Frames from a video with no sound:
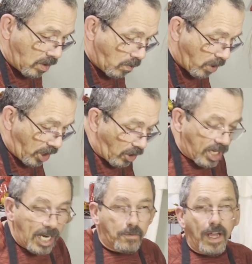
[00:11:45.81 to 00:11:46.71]
we'll get our
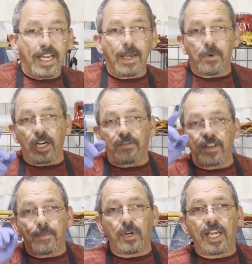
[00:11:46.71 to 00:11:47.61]
cake ready and we're gonna
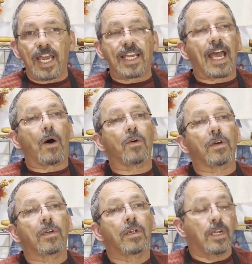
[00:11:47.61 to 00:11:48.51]
flip our cake out.
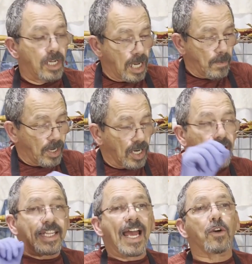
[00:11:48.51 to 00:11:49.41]
And we're gonna
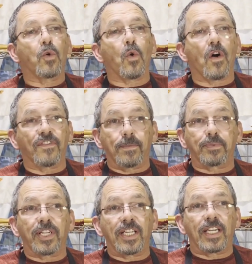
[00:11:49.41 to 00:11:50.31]
let that cool off
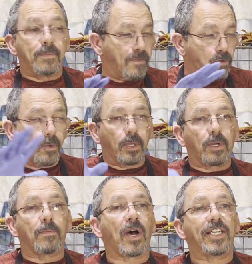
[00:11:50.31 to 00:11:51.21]
completely before we
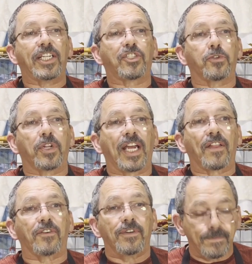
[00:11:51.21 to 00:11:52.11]
combine these two together.